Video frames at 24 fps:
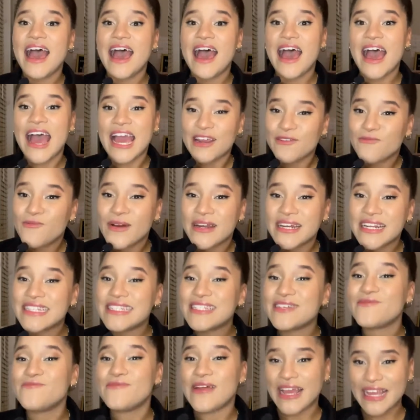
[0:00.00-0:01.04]
I wanted
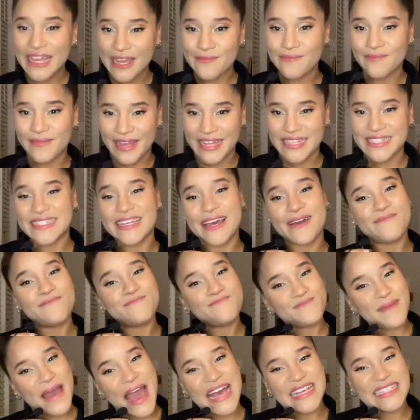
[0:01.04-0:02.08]
to recommend a
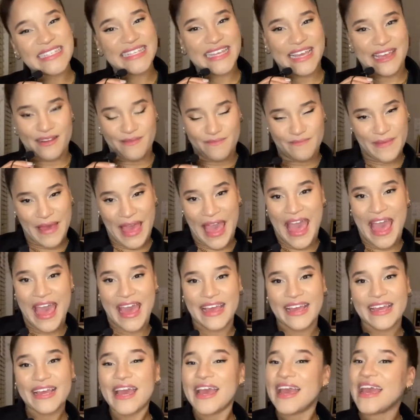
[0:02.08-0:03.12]
basket
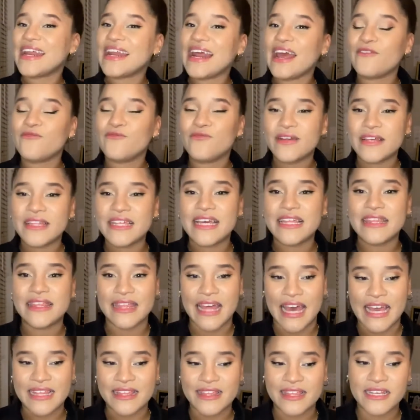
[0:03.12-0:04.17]
bag, and I really
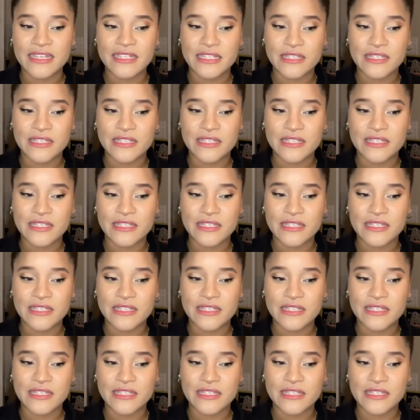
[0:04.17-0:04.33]
like this